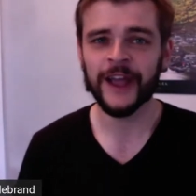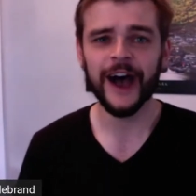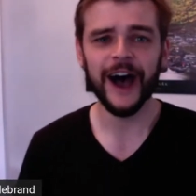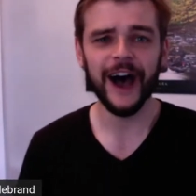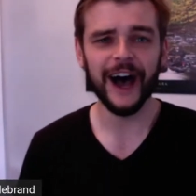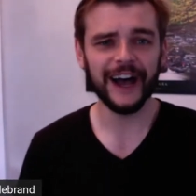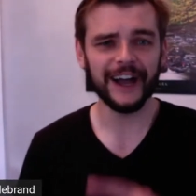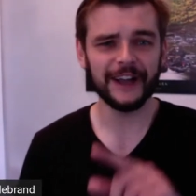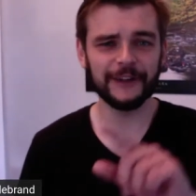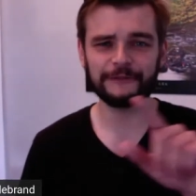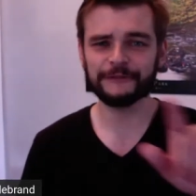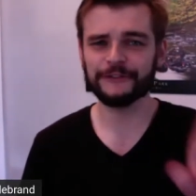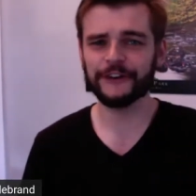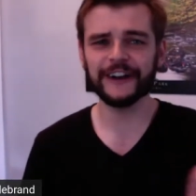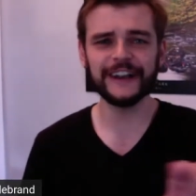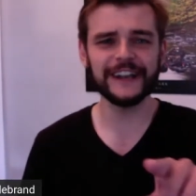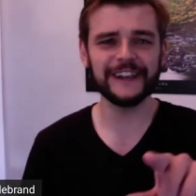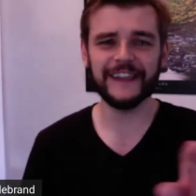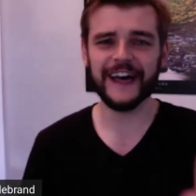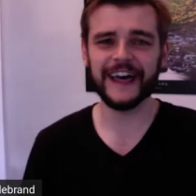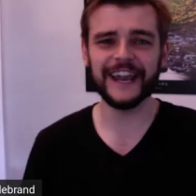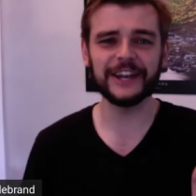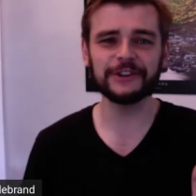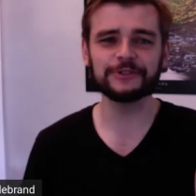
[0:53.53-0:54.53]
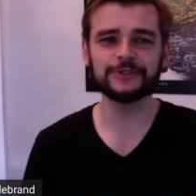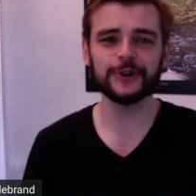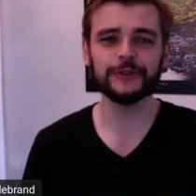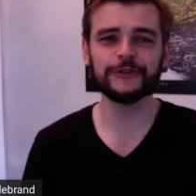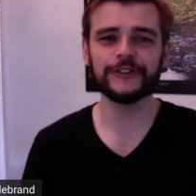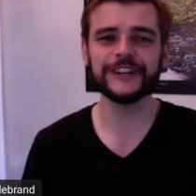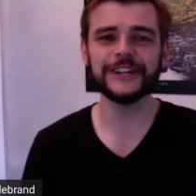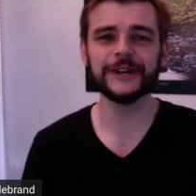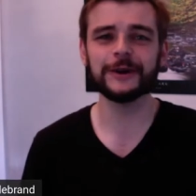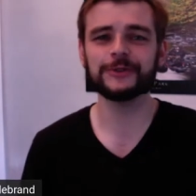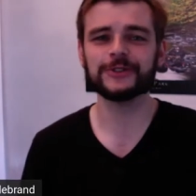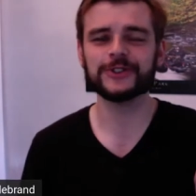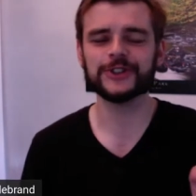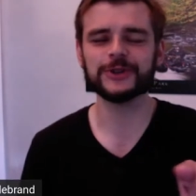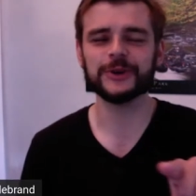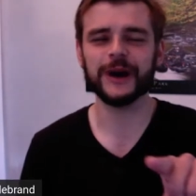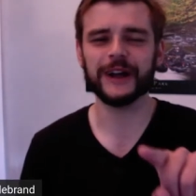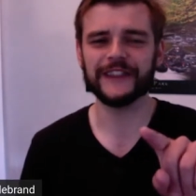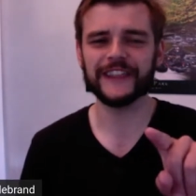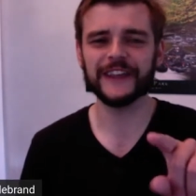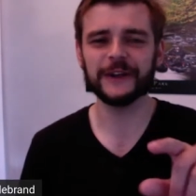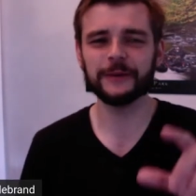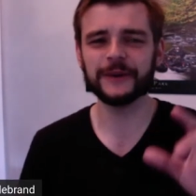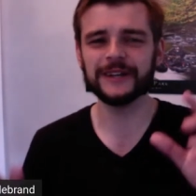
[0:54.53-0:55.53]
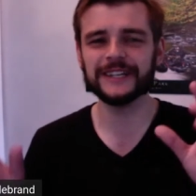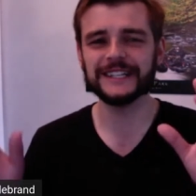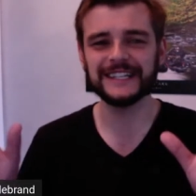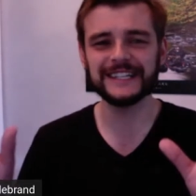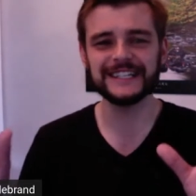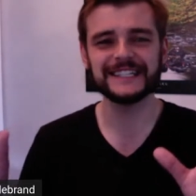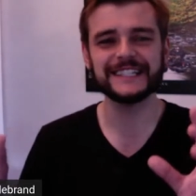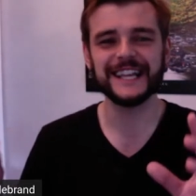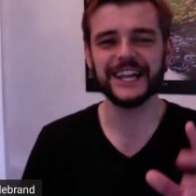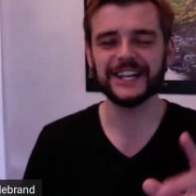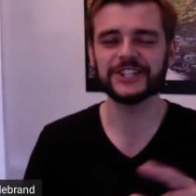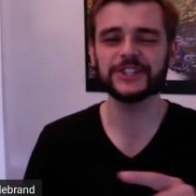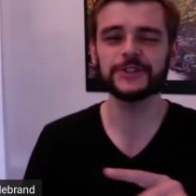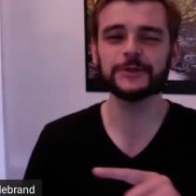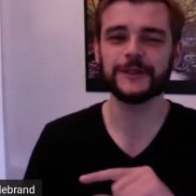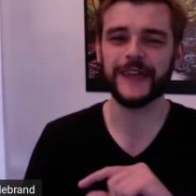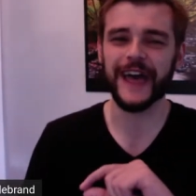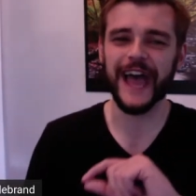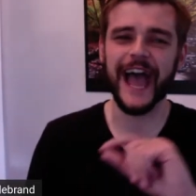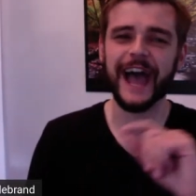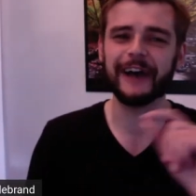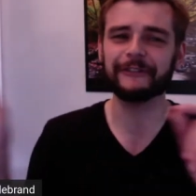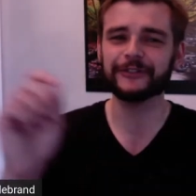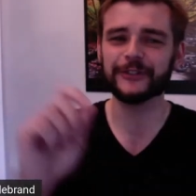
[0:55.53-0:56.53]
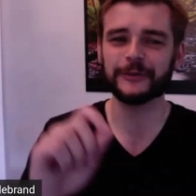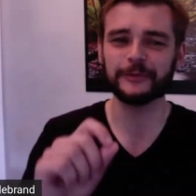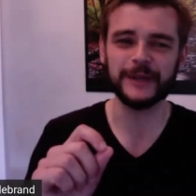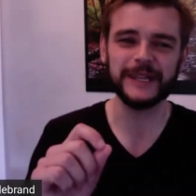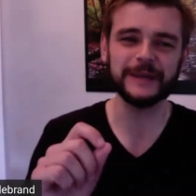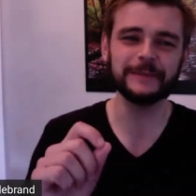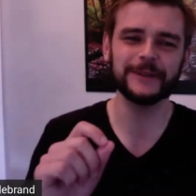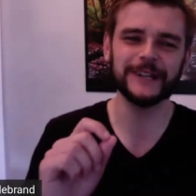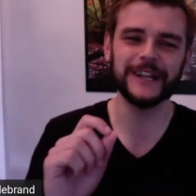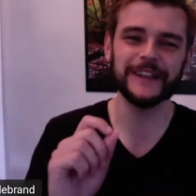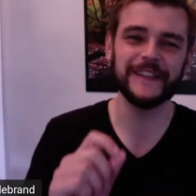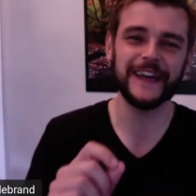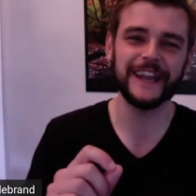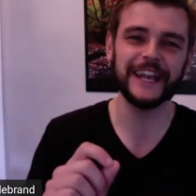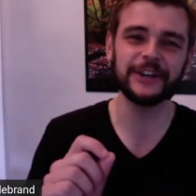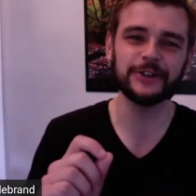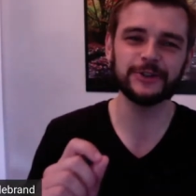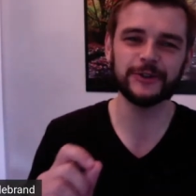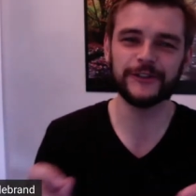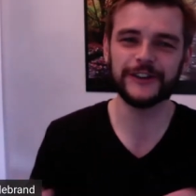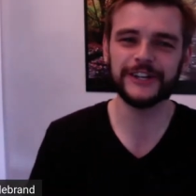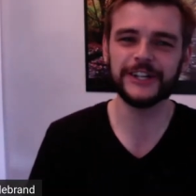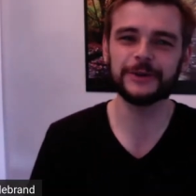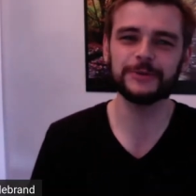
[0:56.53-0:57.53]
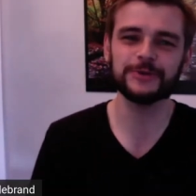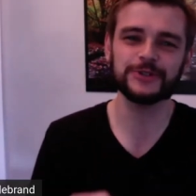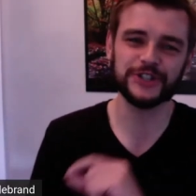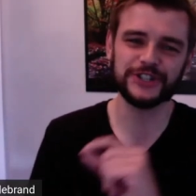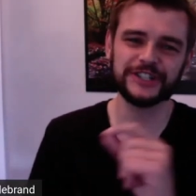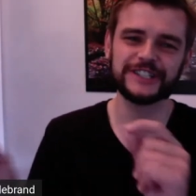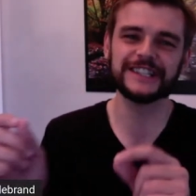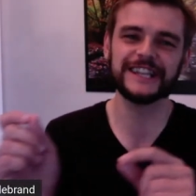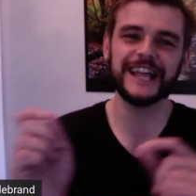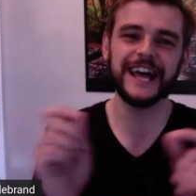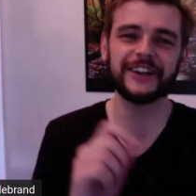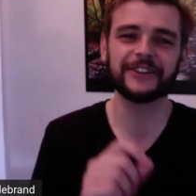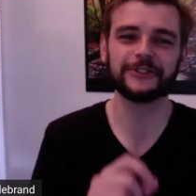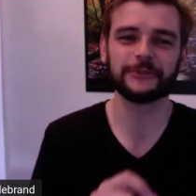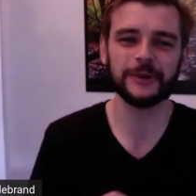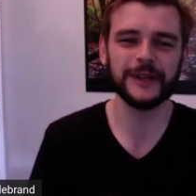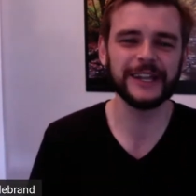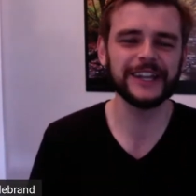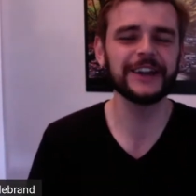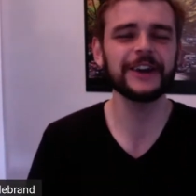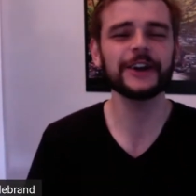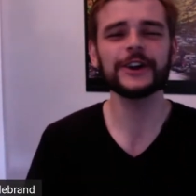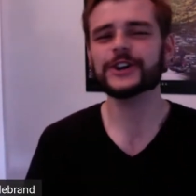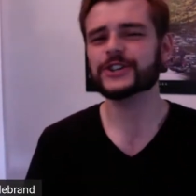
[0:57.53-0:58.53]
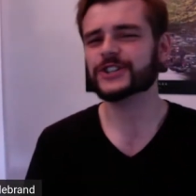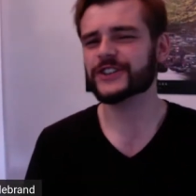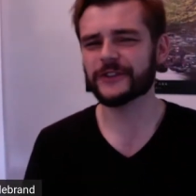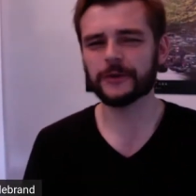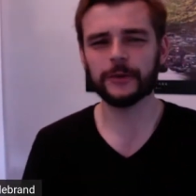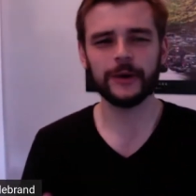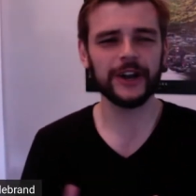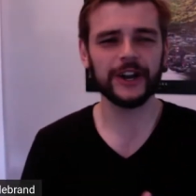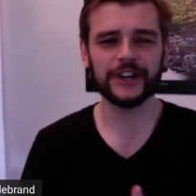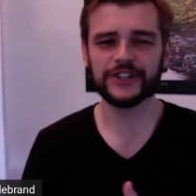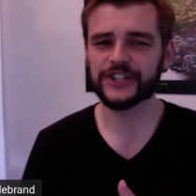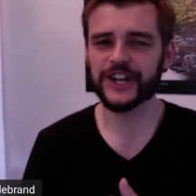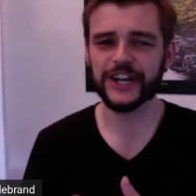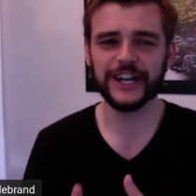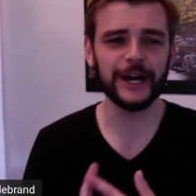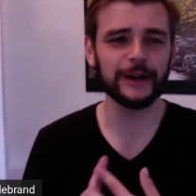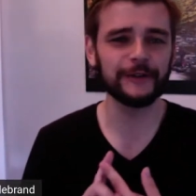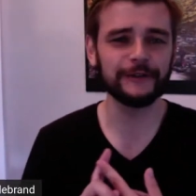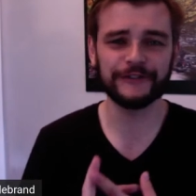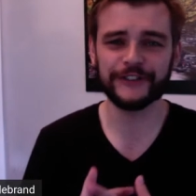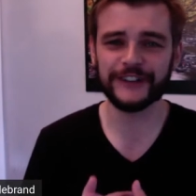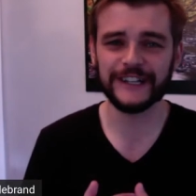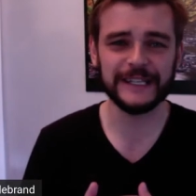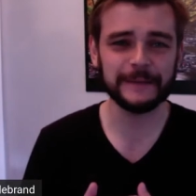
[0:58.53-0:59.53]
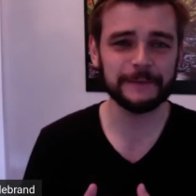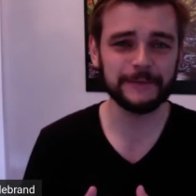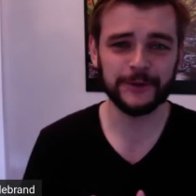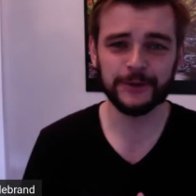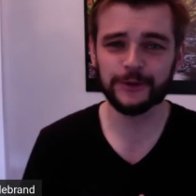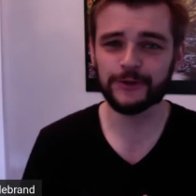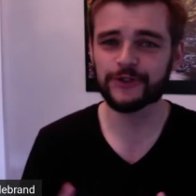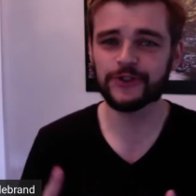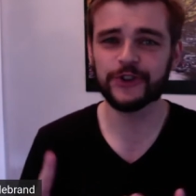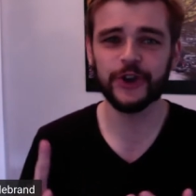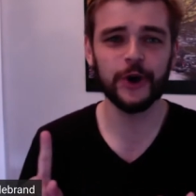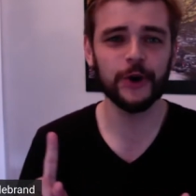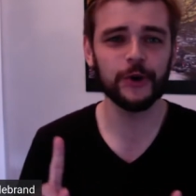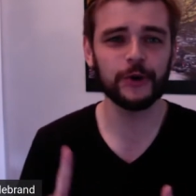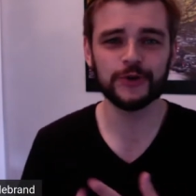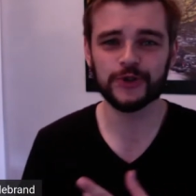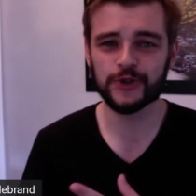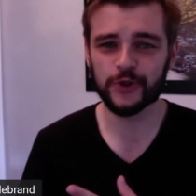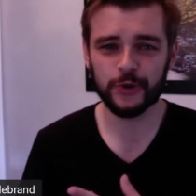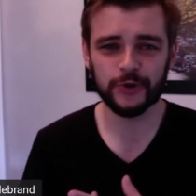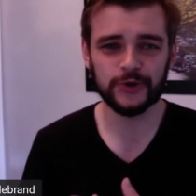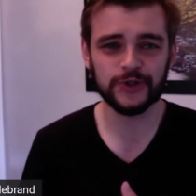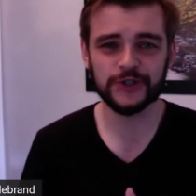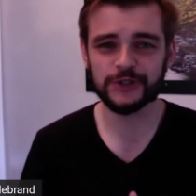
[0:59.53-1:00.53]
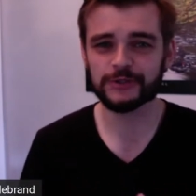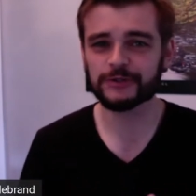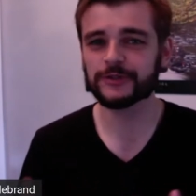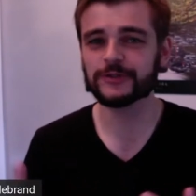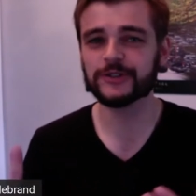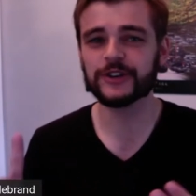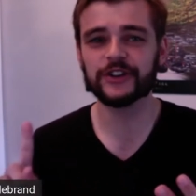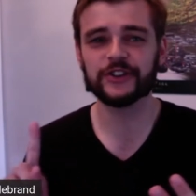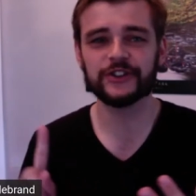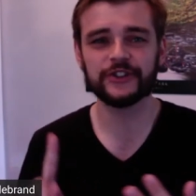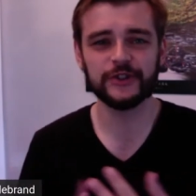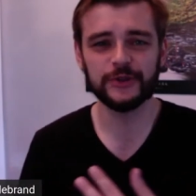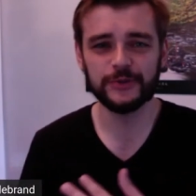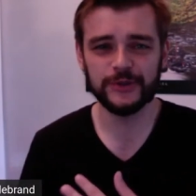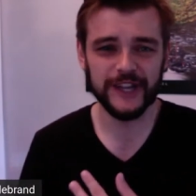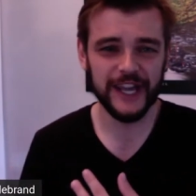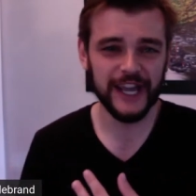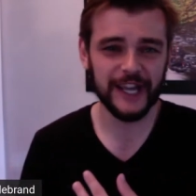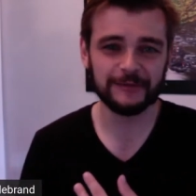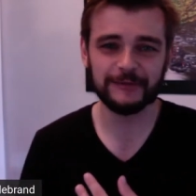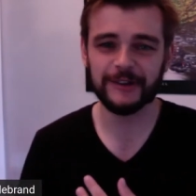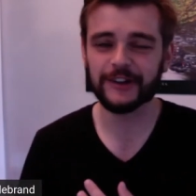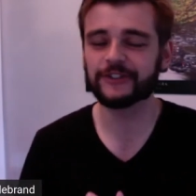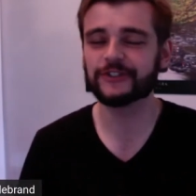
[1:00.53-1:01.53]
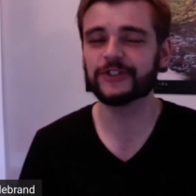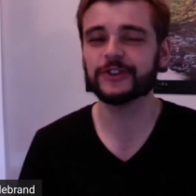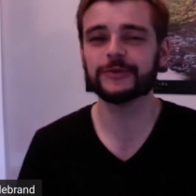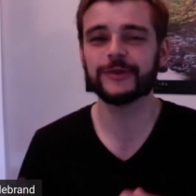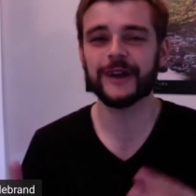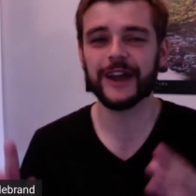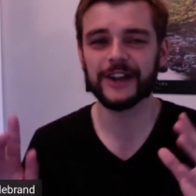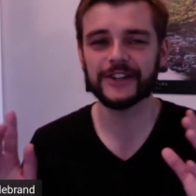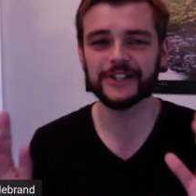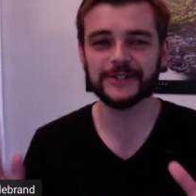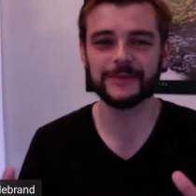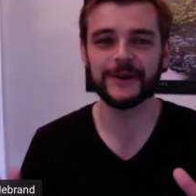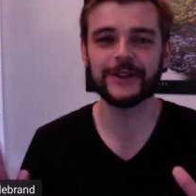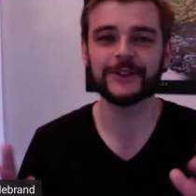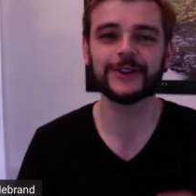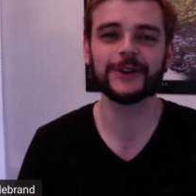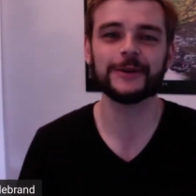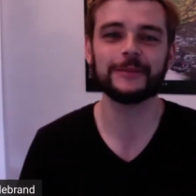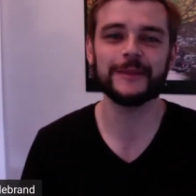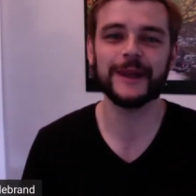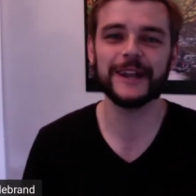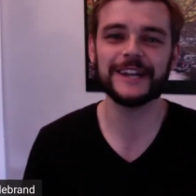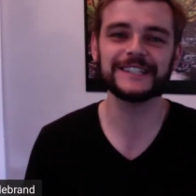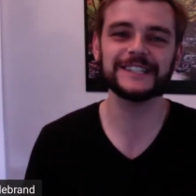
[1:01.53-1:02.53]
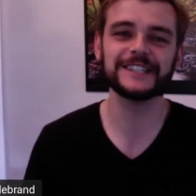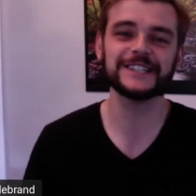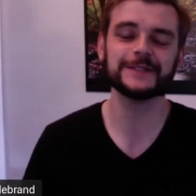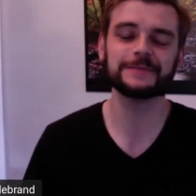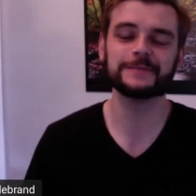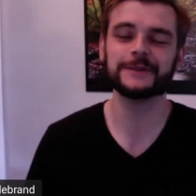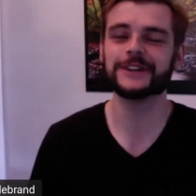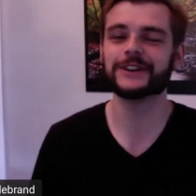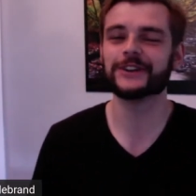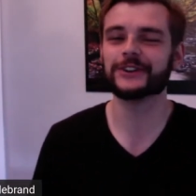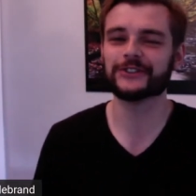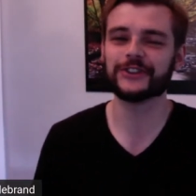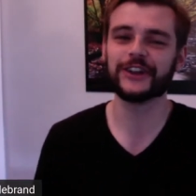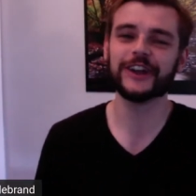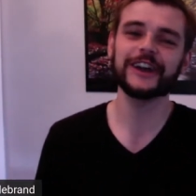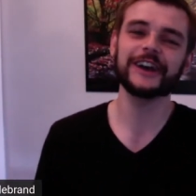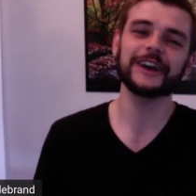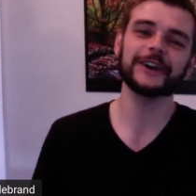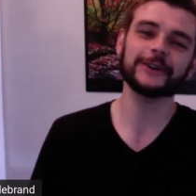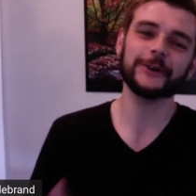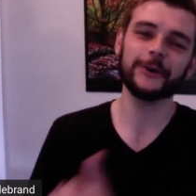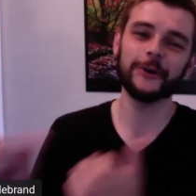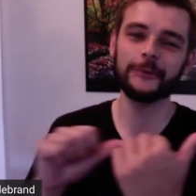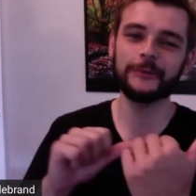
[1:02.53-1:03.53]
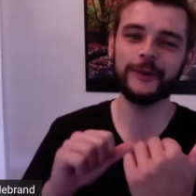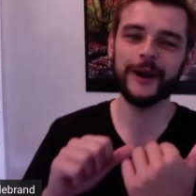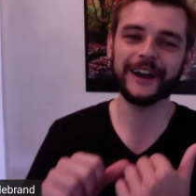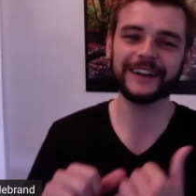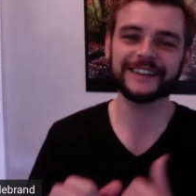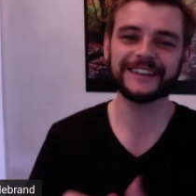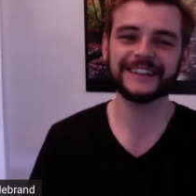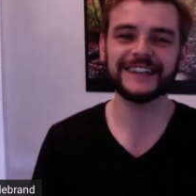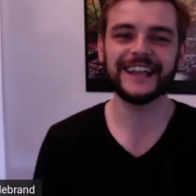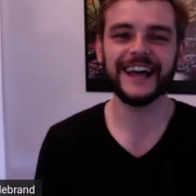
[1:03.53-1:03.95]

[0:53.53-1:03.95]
Uh, fun in that intro video too. I think we did session sessions with half the people in that intro video just last week. So if you want to check out Philippe Cousteau, George Kourounis, Toucan Rescue Ranch, some other amazing speakers, go back to